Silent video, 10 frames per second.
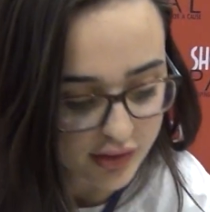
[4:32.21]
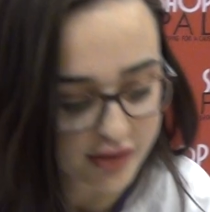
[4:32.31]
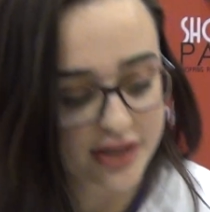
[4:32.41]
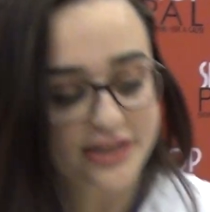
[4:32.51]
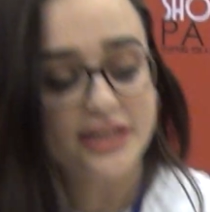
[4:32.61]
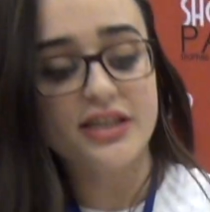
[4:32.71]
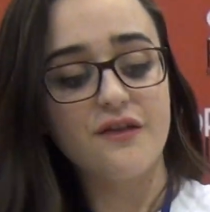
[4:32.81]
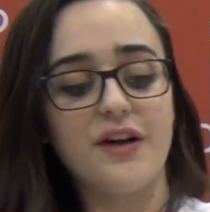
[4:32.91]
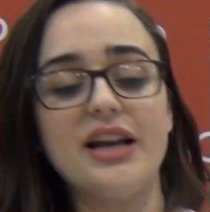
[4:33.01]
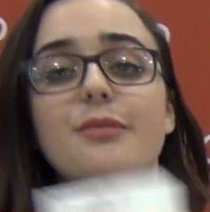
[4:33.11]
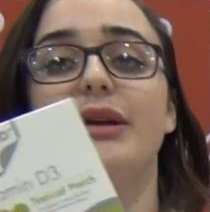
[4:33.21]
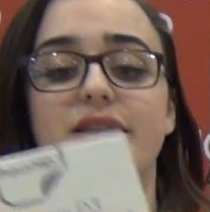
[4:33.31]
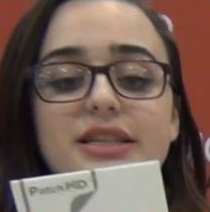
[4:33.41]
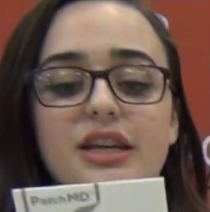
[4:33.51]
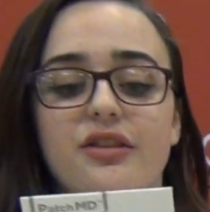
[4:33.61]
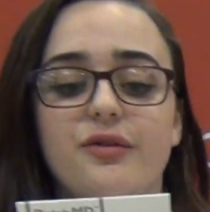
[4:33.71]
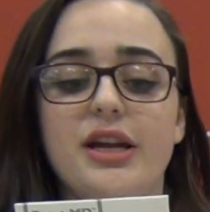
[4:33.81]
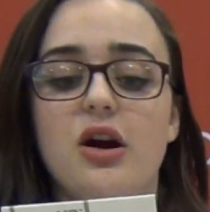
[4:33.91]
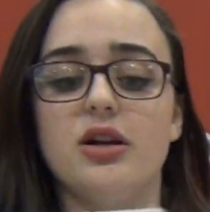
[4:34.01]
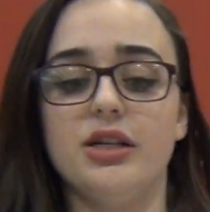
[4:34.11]
This is the vitamin
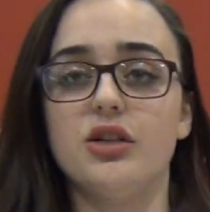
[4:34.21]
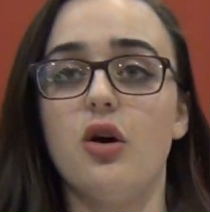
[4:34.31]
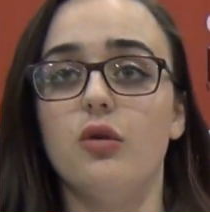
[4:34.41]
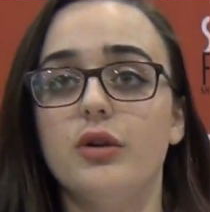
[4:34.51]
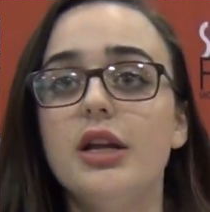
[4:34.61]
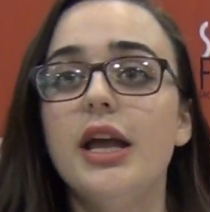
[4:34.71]
D3 on its own.